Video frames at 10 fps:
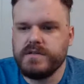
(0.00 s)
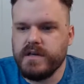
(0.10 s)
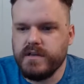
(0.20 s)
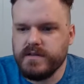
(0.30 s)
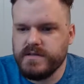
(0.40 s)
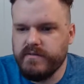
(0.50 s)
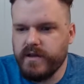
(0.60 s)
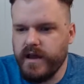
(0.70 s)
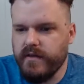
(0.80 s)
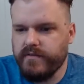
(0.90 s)
getting to
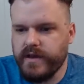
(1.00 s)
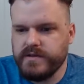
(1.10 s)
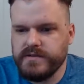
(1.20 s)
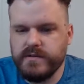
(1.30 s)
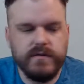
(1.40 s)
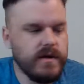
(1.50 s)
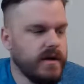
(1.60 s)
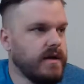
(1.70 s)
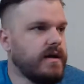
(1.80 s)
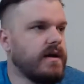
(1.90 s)
7.5 yet. So
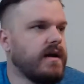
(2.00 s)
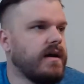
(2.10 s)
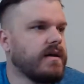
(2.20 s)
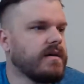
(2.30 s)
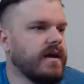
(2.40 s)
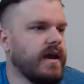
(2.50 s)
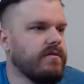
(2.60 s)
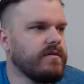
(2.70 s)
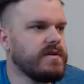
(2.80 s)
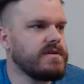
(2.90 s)
can't
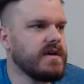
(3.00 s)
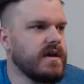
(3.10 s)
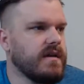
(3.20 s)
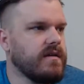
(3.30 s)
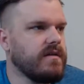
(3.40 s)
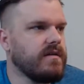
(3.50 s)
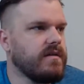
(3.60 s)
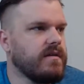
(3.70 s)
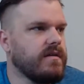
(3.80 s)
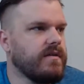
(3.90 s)
really say
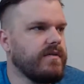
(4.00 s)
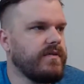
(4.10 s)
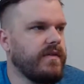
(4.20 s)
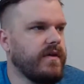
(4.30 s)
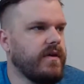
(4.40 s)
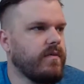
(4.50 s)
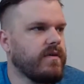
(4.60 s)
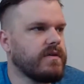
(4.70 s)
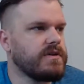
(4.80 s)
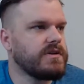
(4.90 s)
that they're
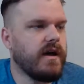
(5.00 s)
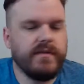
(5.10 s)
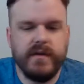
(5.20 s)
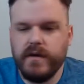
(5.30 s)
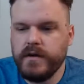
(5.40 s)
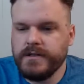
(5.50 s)
worth a shot there.